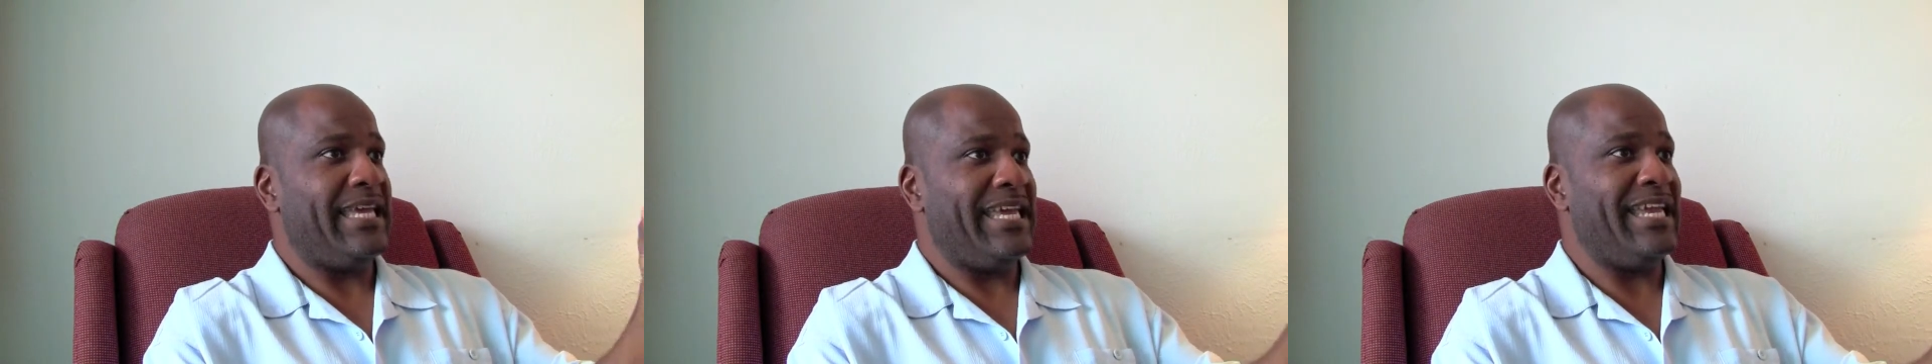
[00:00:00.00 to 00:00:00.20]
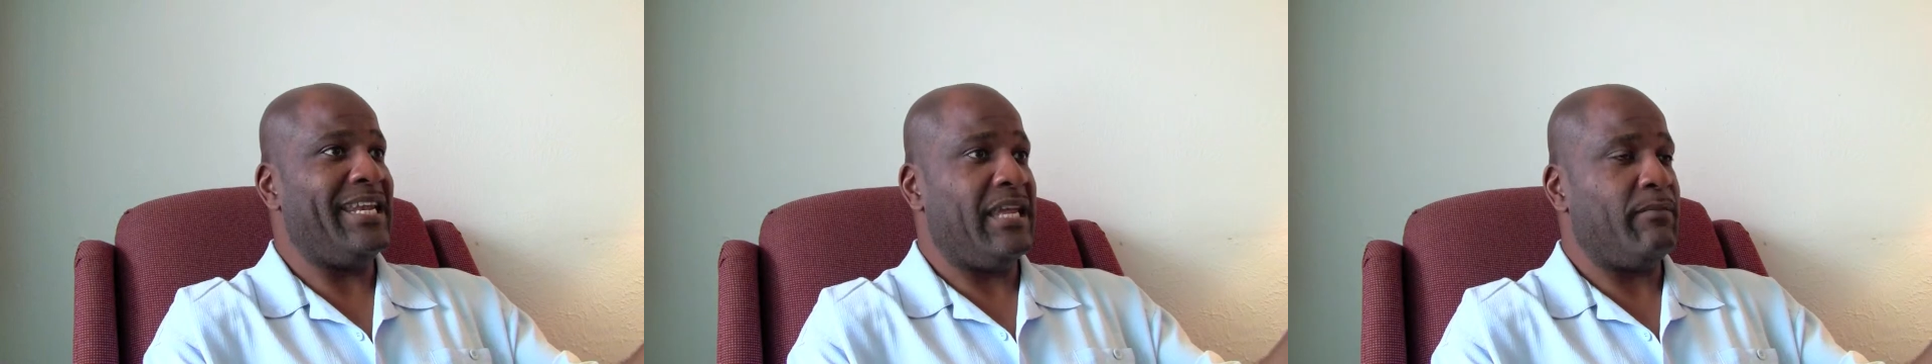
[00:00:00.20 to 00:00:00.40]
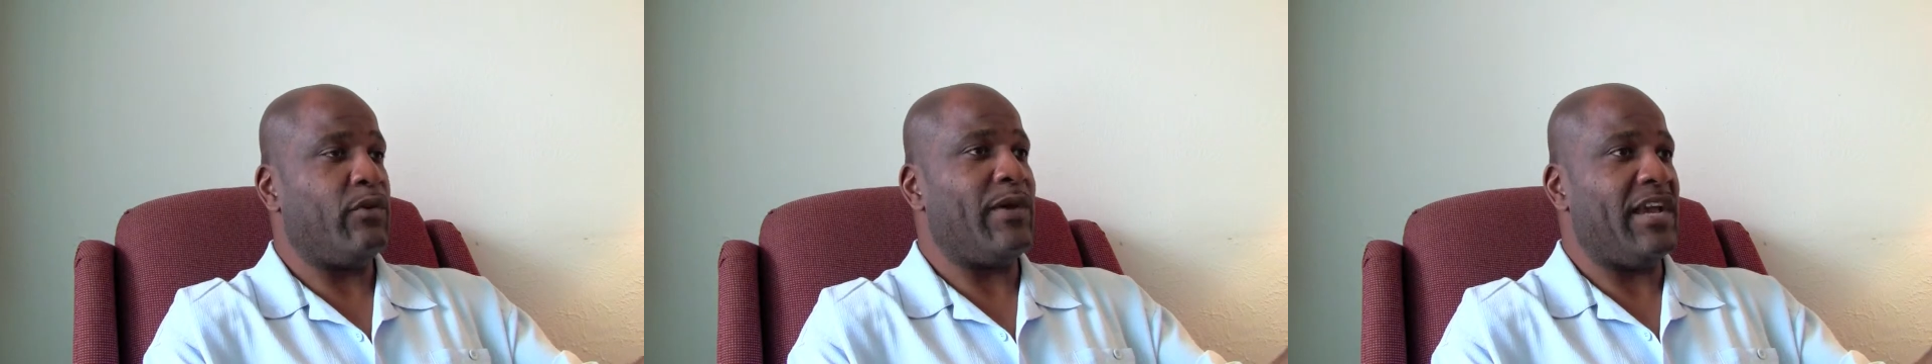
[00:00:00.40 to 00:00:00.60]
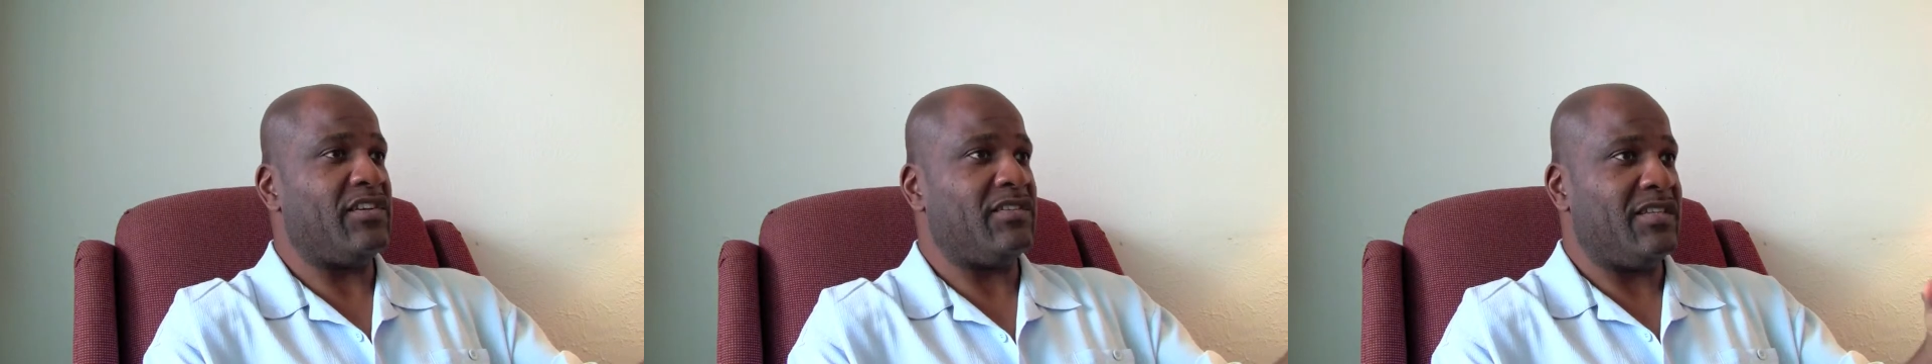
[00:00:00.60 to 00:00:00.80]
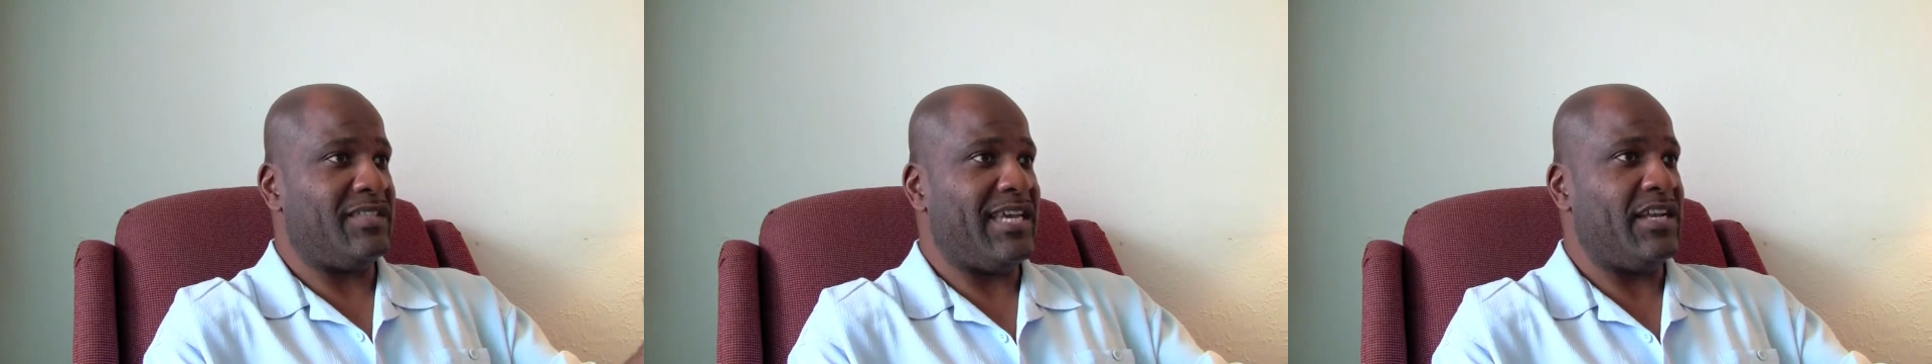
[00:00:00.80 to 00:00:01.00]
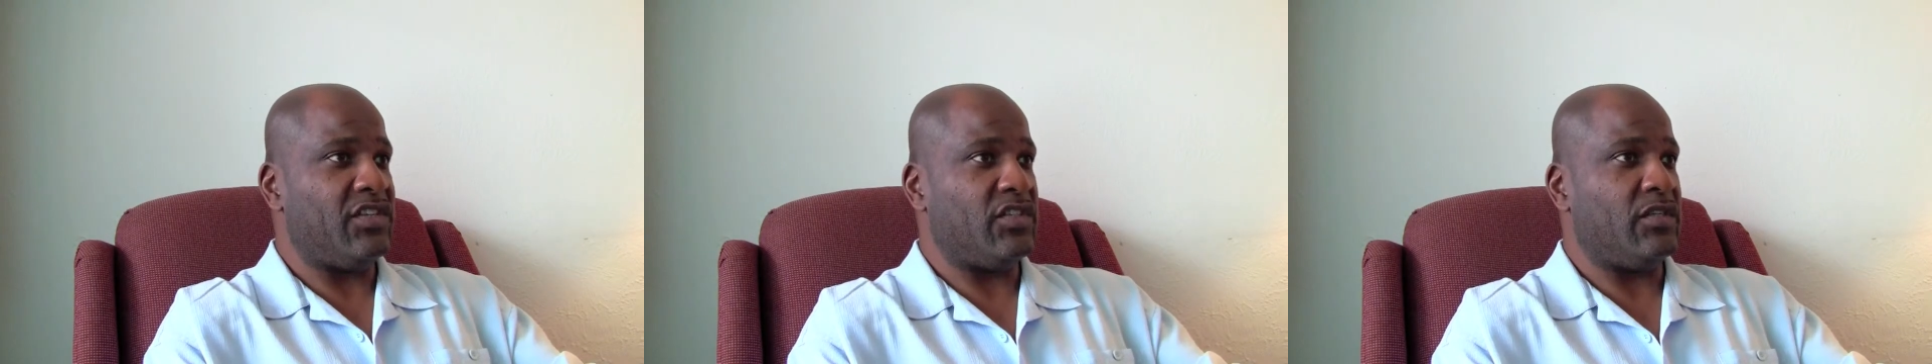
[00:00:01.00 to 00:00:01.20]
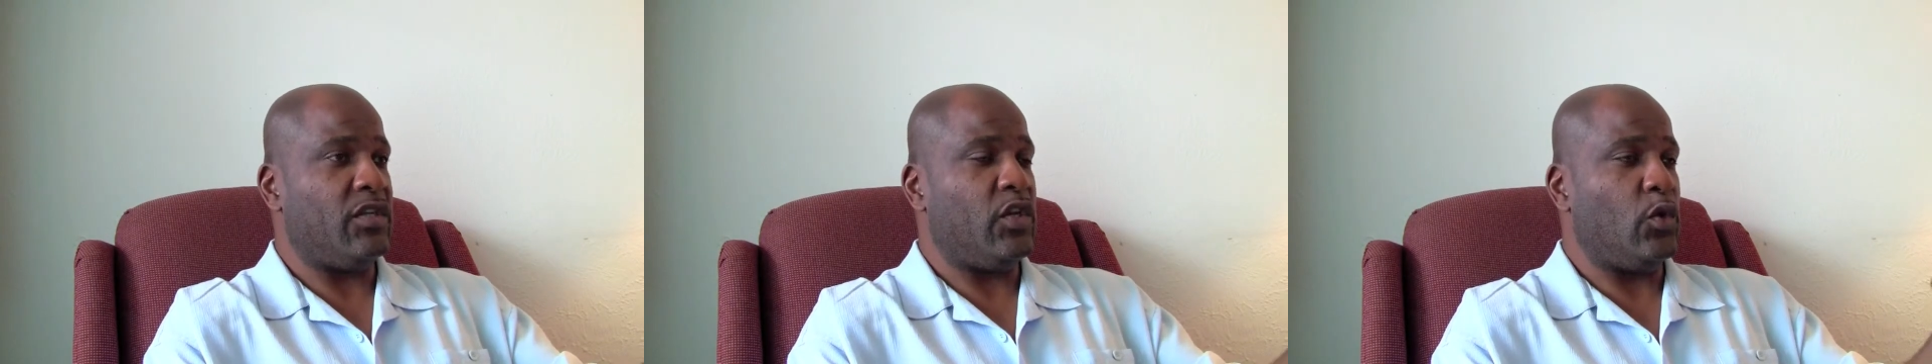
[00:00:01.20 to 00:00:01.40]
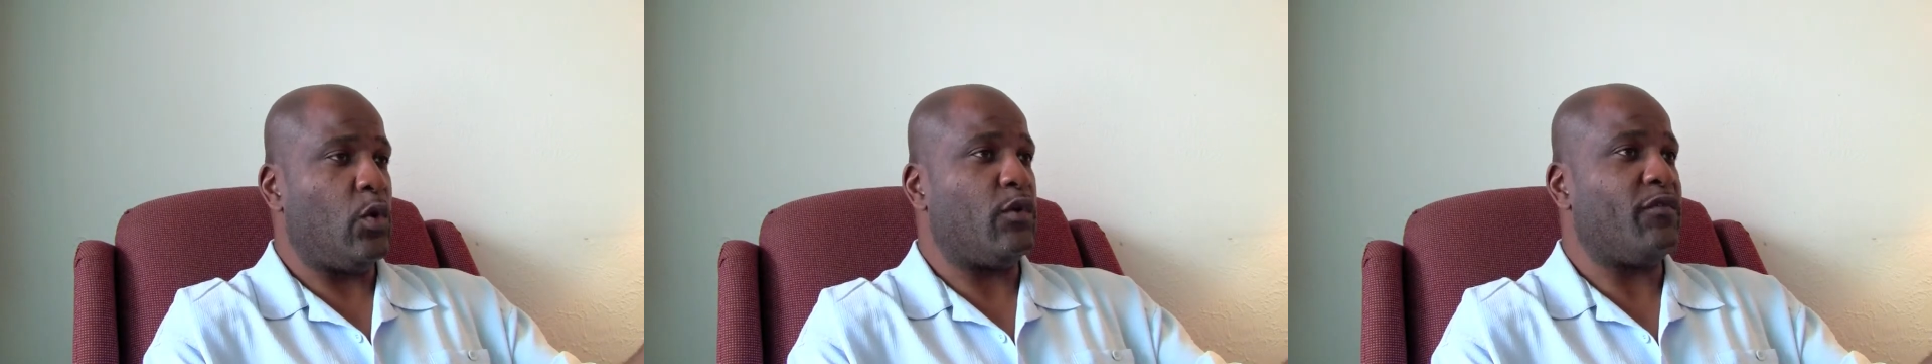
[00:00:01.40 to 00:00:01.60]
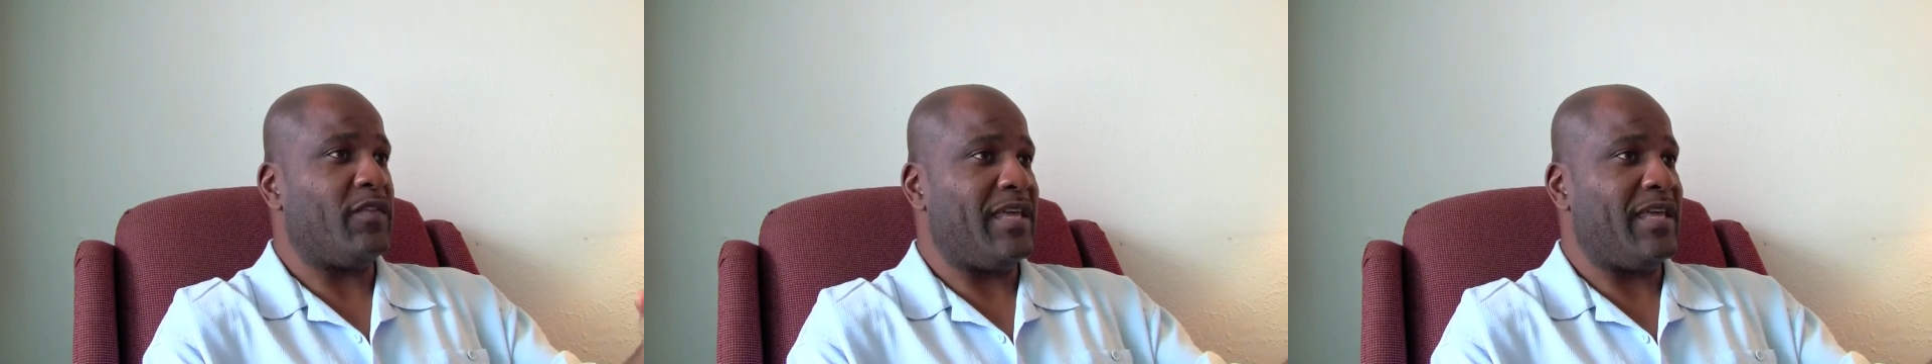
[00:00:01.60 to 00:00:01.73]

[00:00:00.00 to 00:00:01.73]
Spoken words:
in immigration detention in order